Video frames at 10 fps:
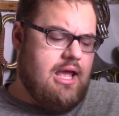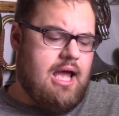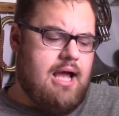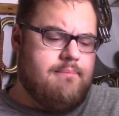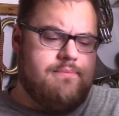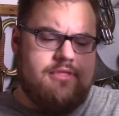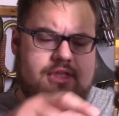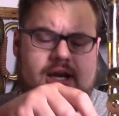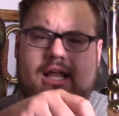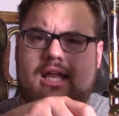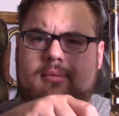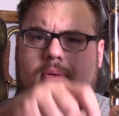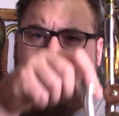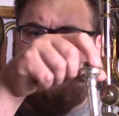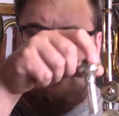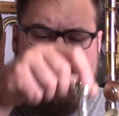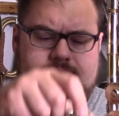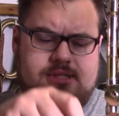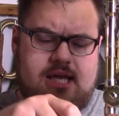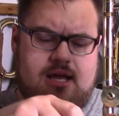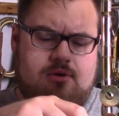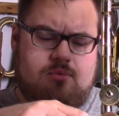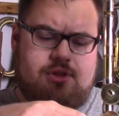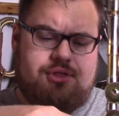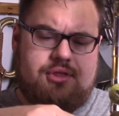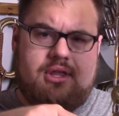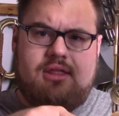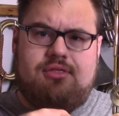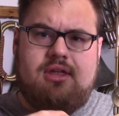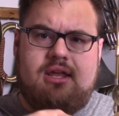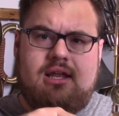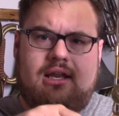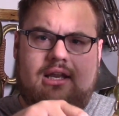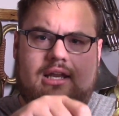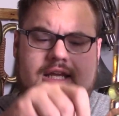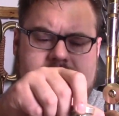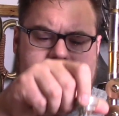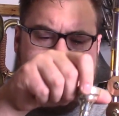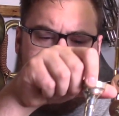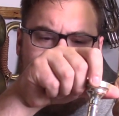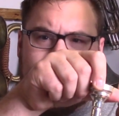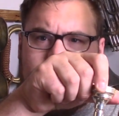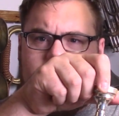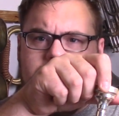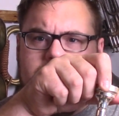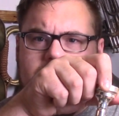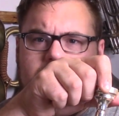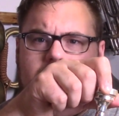The lead pipe comes out with the least provocation.